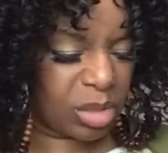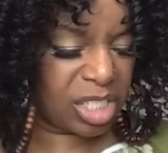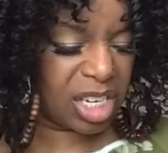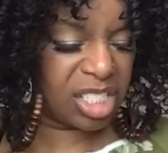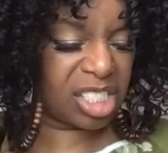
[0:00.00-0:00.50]

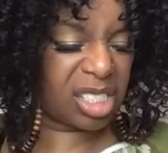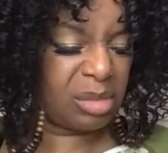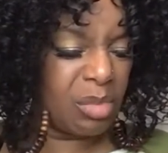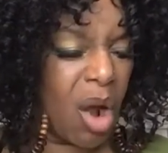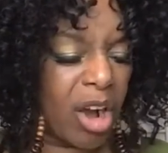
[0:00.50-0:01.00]
what you're
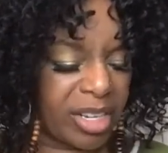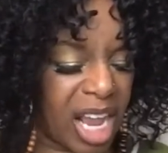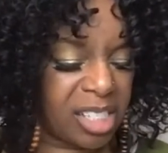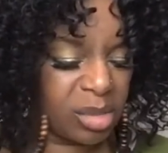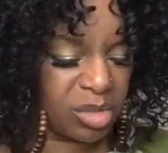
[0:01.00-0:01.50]
smart.
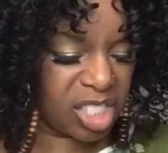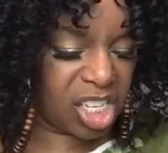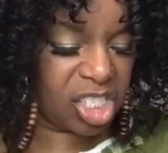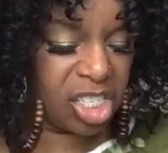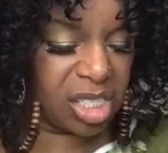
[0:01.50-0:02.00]
That's what
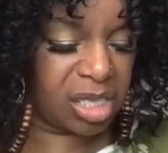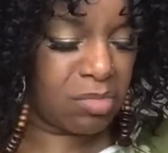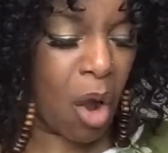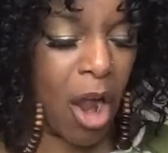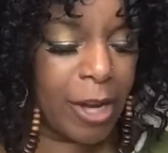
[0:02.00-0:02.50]
you're just
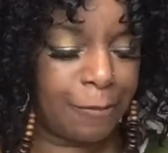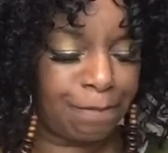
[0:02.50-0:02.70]
smart.